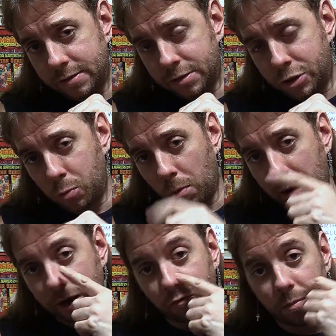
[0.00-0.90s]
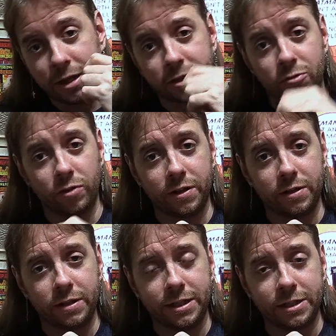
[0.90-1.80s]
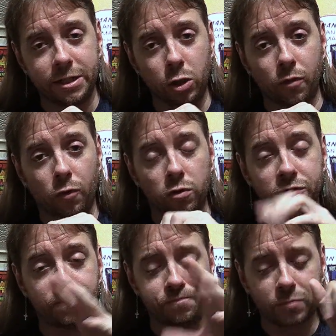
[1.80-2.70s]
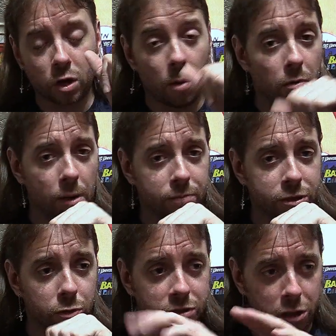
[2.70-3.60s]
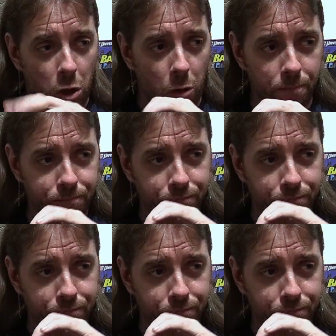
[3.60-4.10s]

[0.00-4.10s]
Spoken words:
Superman from History of the DC Universe a couple episodes ago,